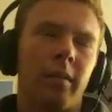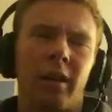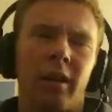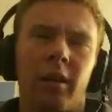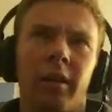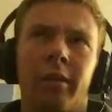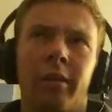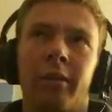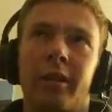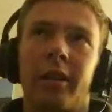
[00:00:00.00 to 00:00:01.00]
I like a lot of
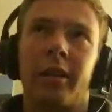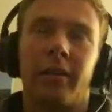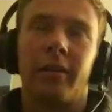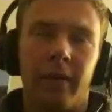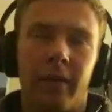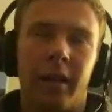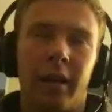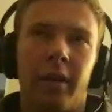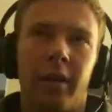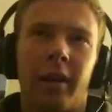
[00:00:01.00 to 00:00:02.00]
the current stuff. I
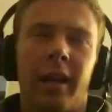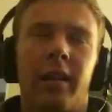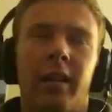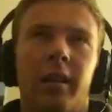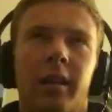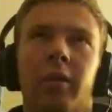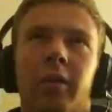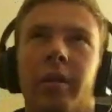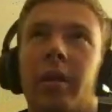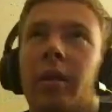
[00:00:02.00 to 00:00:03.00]
don't know. Hasn't
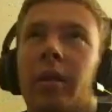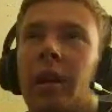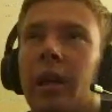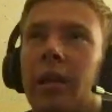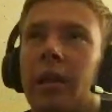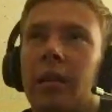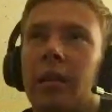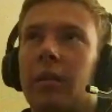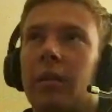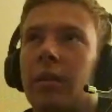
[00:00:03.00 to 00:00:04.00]
really been like
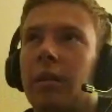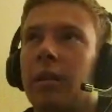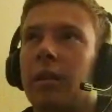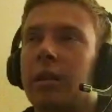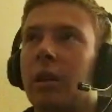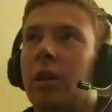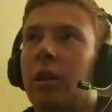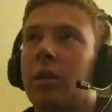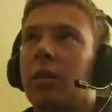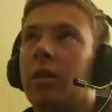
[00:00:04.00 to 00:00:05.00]
a
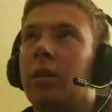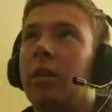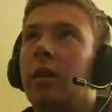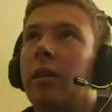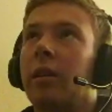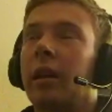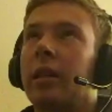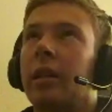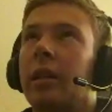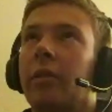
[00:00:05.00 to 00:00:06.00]
song
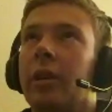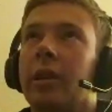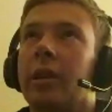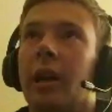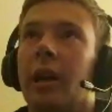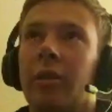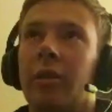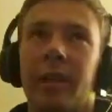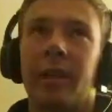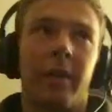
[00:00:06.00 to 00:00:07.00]
that's like really stood out
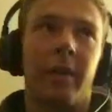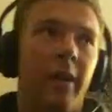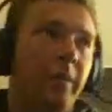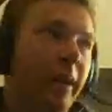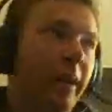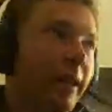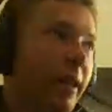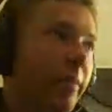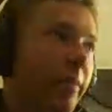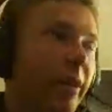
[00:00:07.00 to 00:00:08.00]
to me that's come out in the
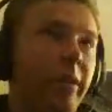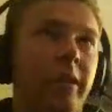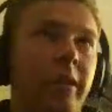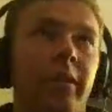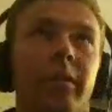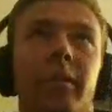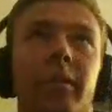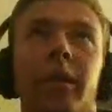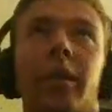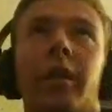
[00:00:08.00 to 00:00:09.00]
past like month or
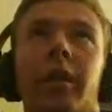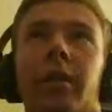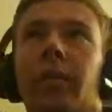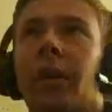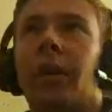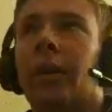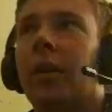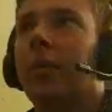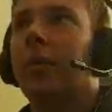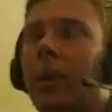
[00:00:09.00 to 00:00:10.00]
two.
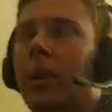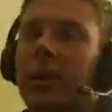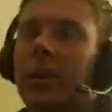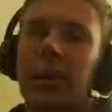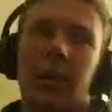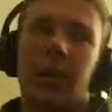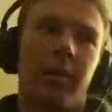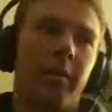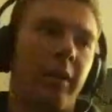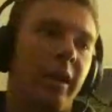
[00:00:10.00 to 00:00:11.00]
But I also
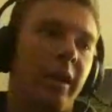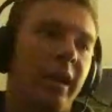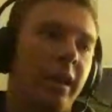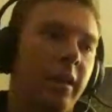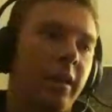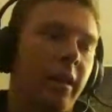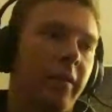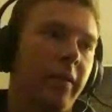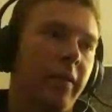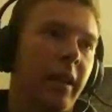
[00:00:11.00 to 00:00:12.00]
like some of the more classic
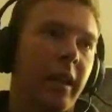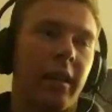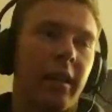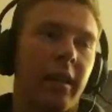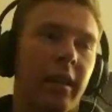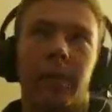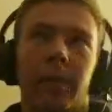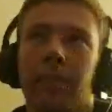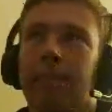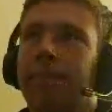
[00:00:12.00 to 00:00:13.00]
stuff, like
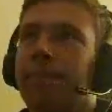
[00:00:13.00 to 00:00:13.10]
I